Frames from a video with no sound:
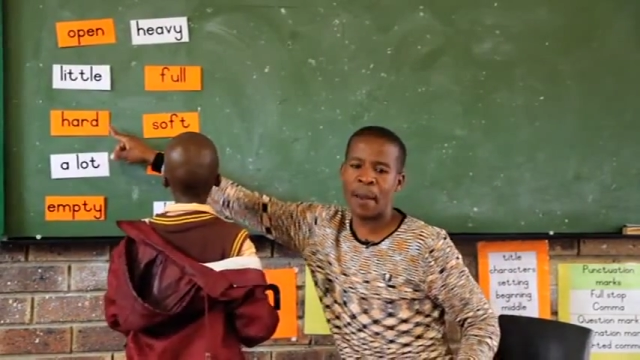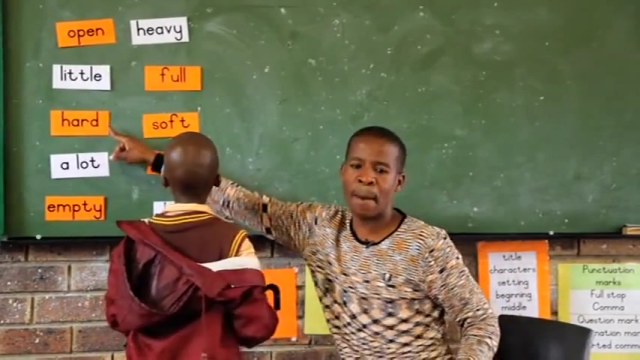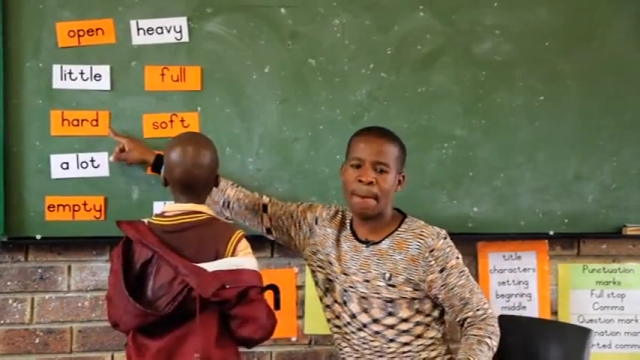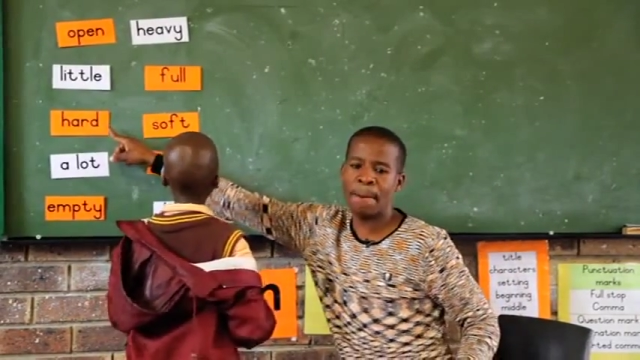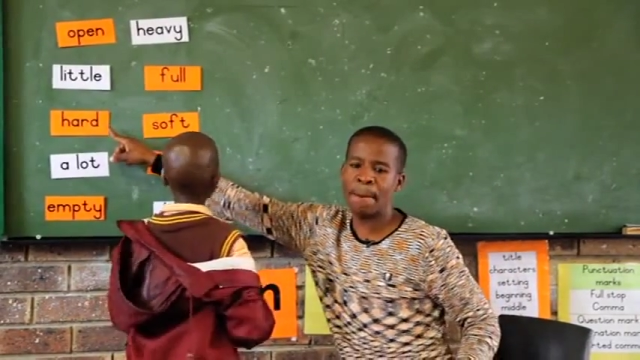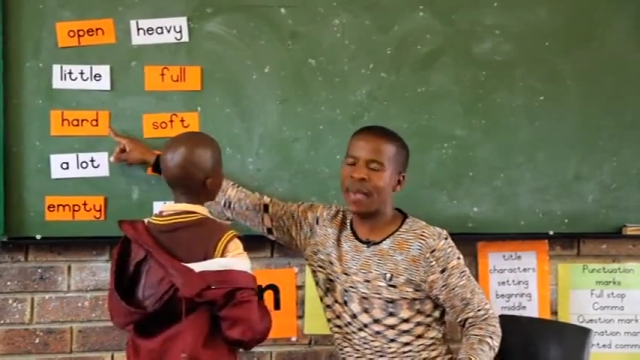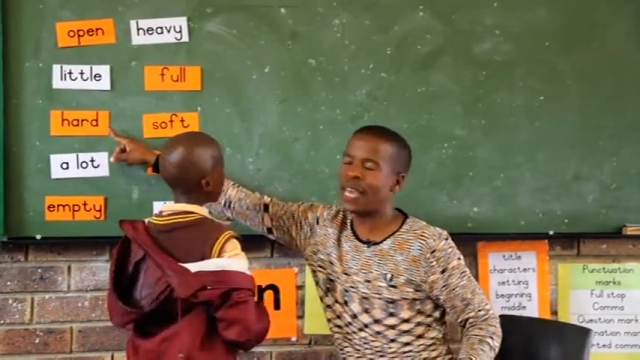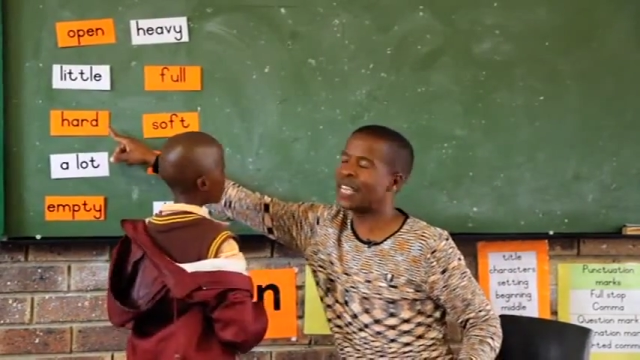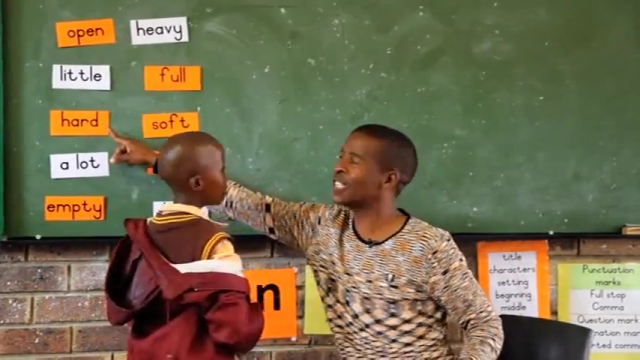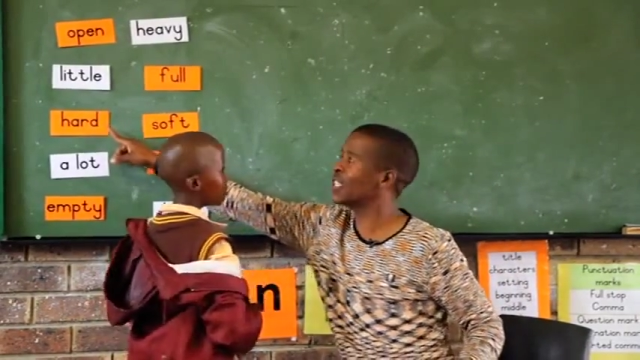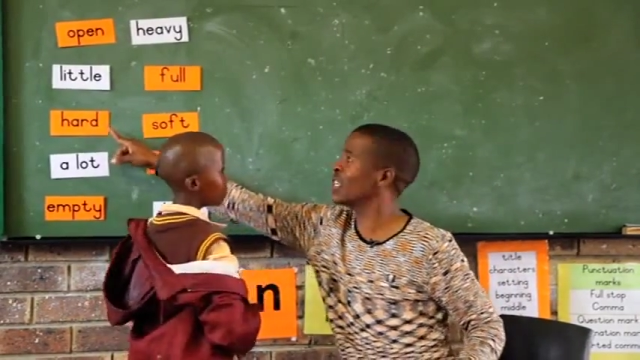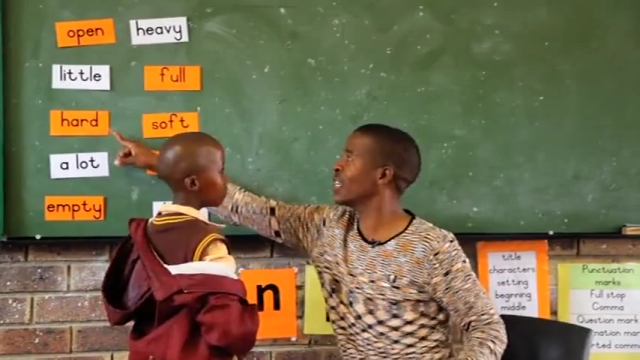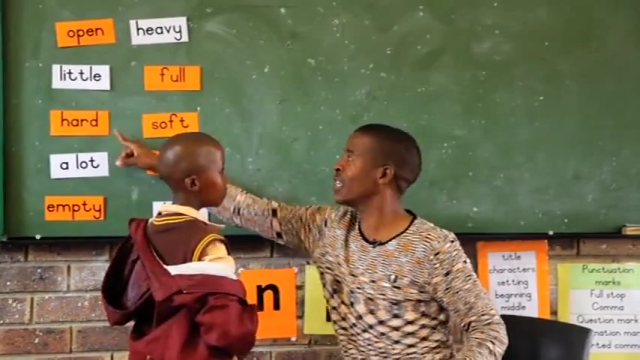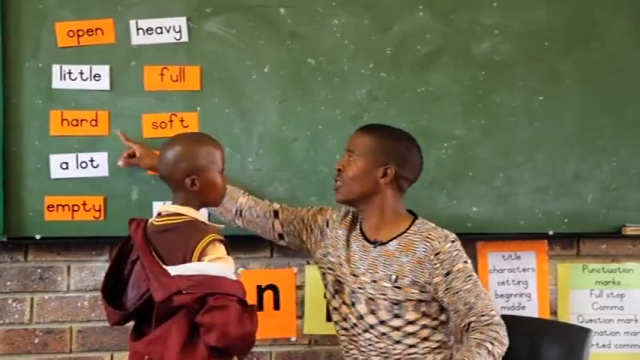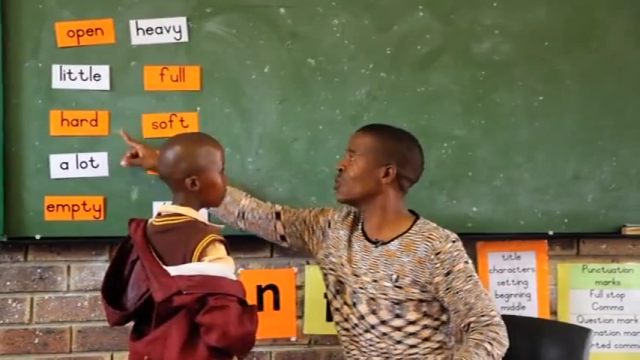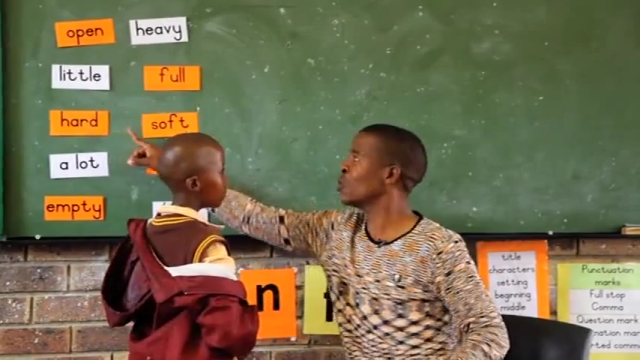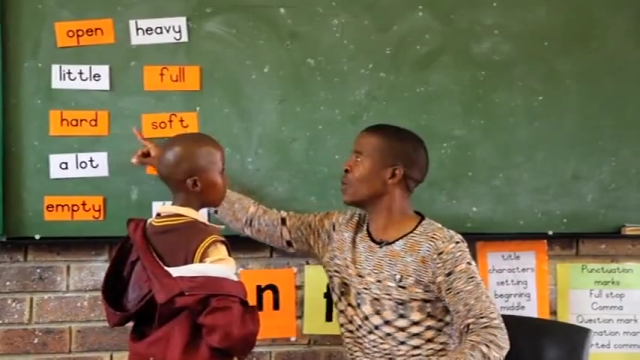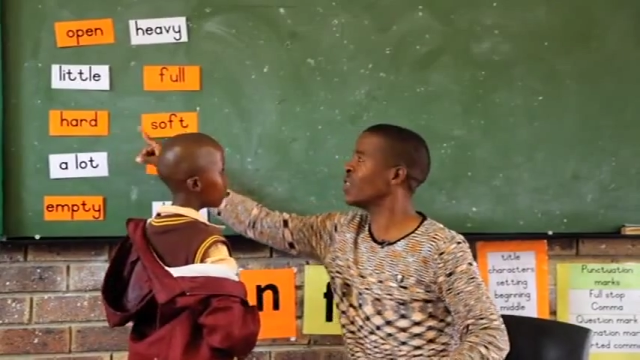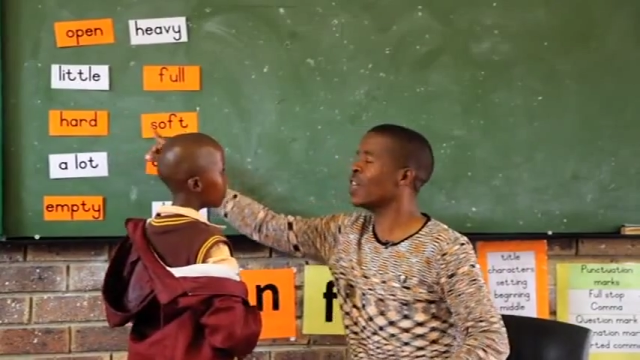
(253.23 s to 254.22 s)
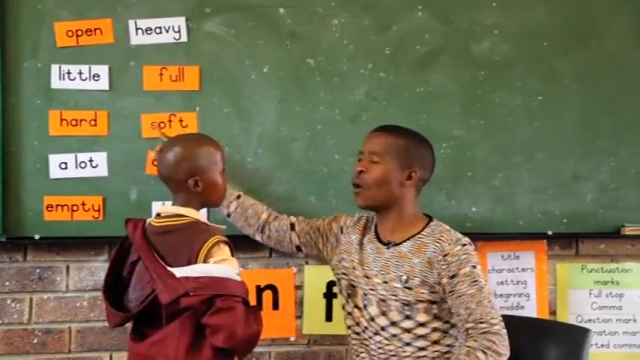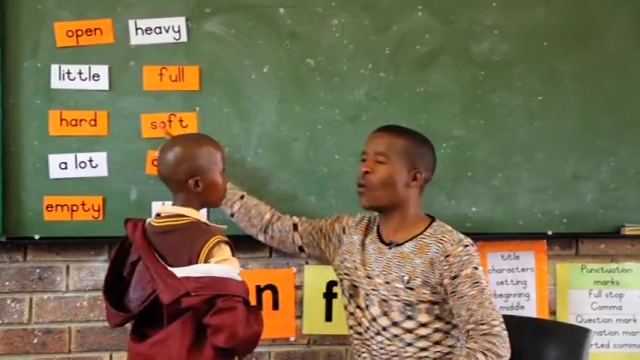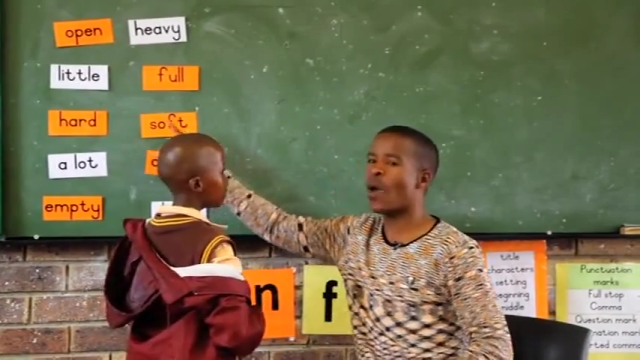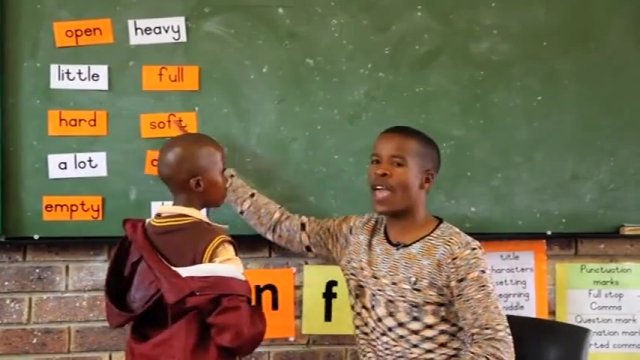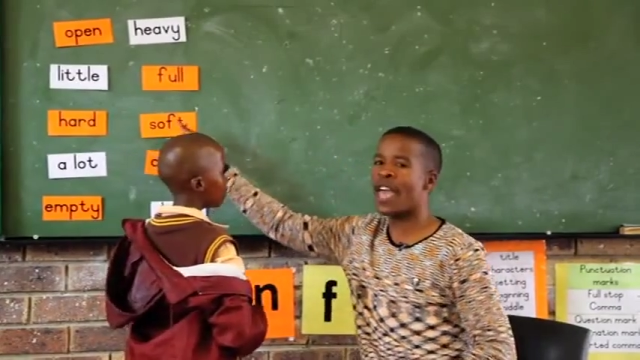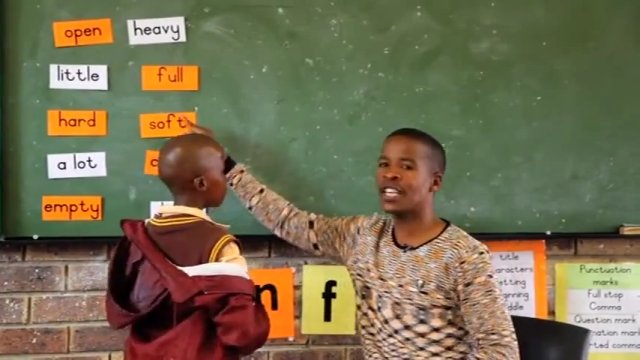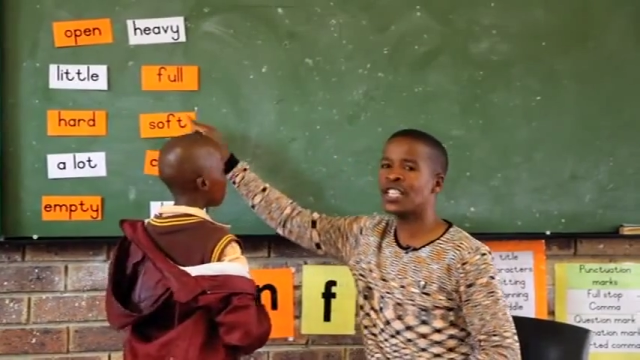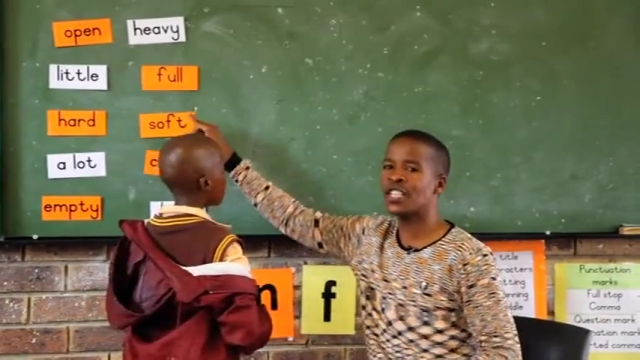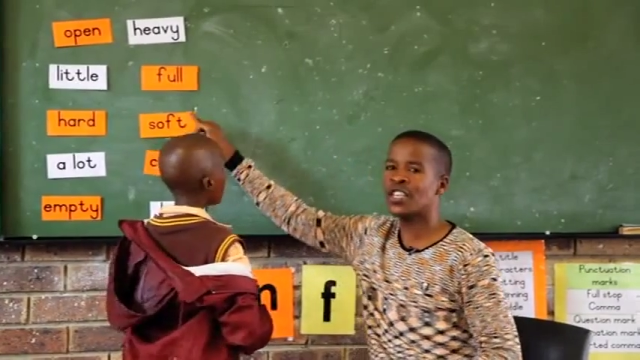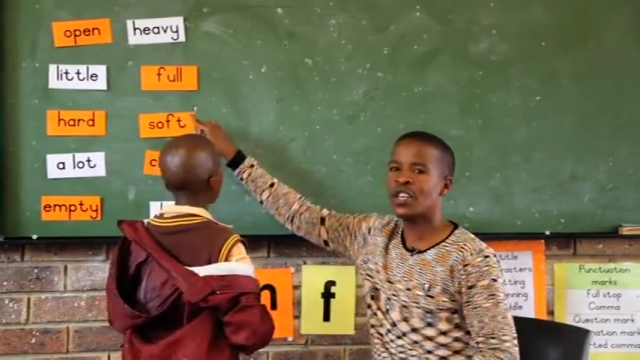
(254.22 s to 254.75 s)
matches with the
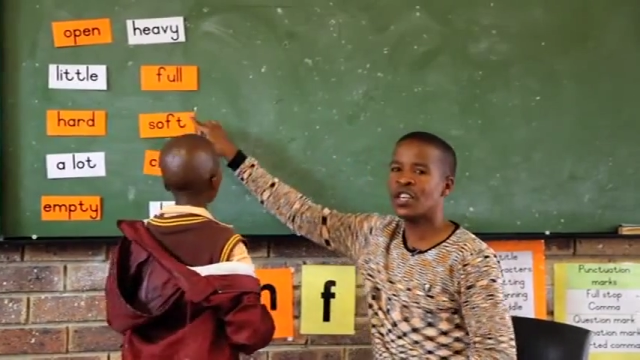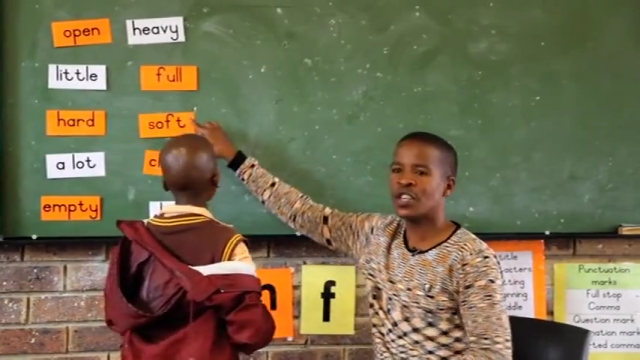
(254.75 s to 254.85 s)
word